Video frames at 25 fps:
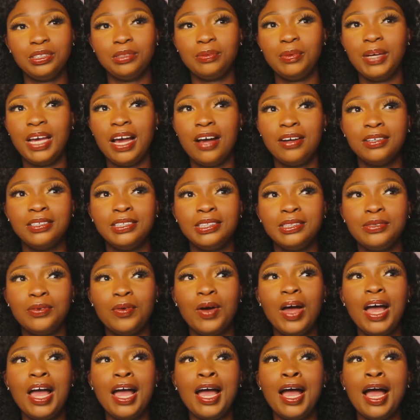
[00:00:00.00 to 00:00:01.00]
to be out,
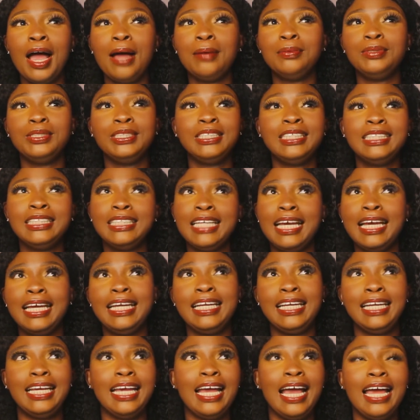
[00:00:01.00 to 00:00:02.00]
so I'm just
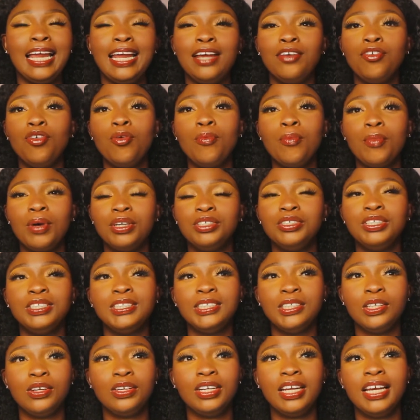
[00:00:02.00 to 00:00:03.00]
saying it. And I know
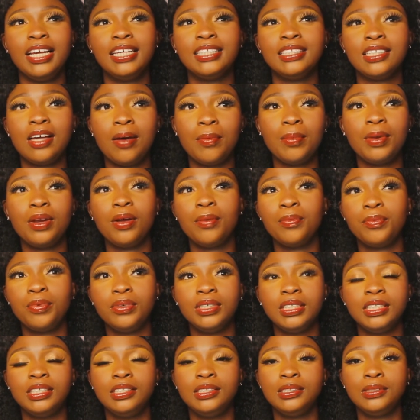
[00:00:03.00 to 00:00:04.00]
Mother's Sunday is coming up
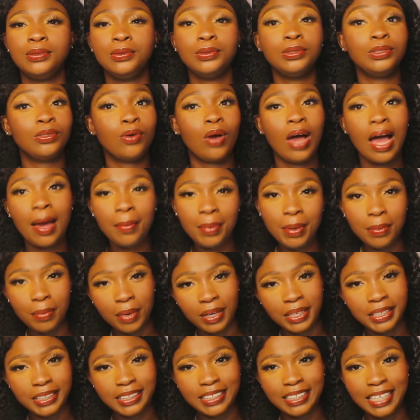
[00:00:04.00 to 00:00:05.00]
pretty soon, so happy
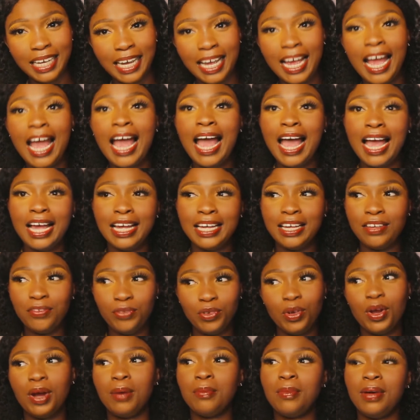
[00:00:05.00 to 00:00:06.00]
Mother's Day if
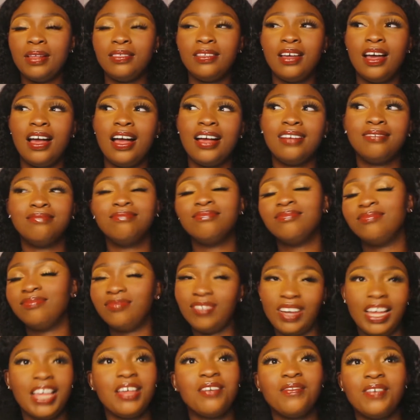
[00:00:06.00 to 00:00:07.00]
you're a mother,
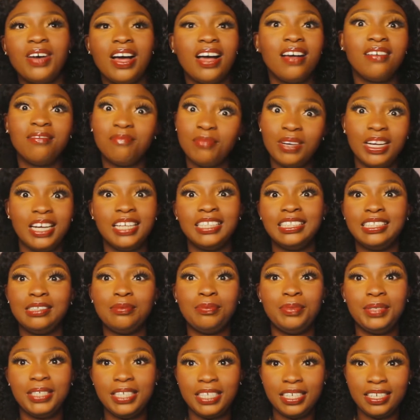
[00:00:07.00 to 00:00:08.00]
whatever mother to
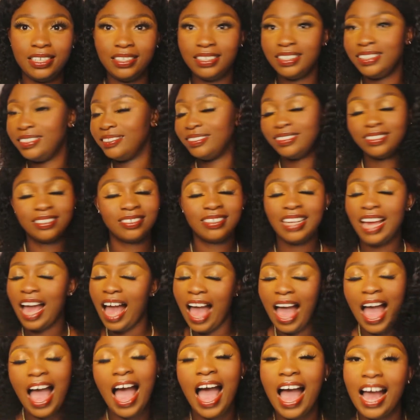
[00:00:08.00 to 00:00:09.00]
be.
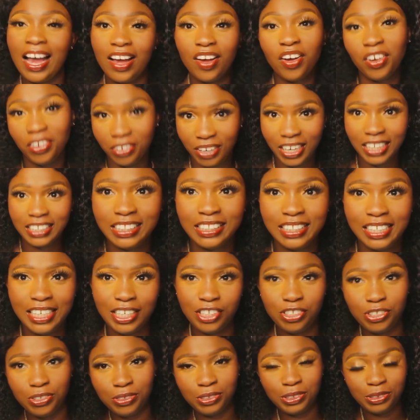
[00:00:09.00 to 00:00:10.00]

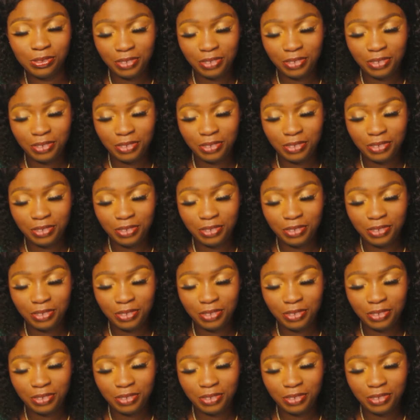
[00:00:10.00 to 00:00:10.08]
Congratulations.